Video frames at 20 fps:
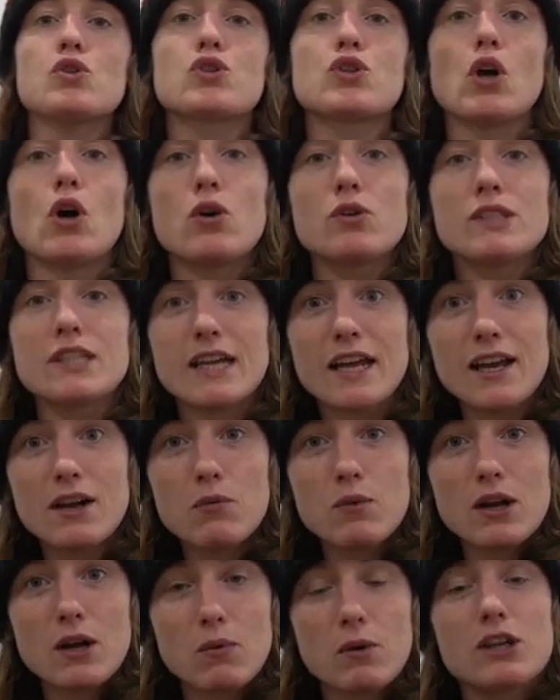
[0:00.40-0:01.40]
So today
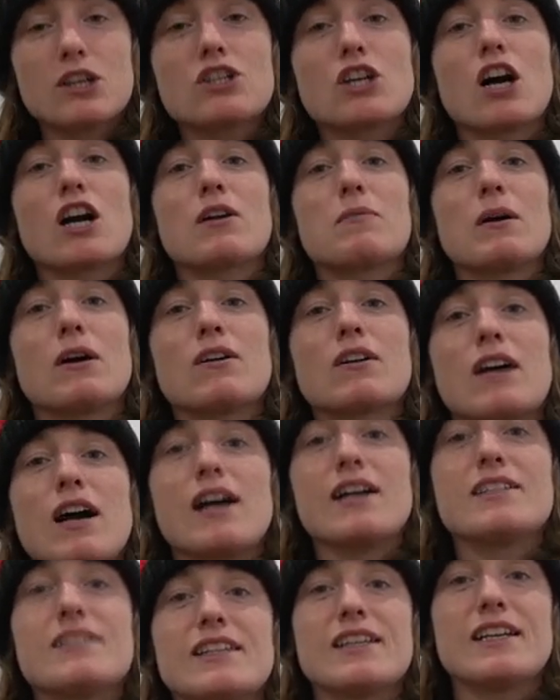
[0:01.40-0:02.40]
what I want to talk about, guys,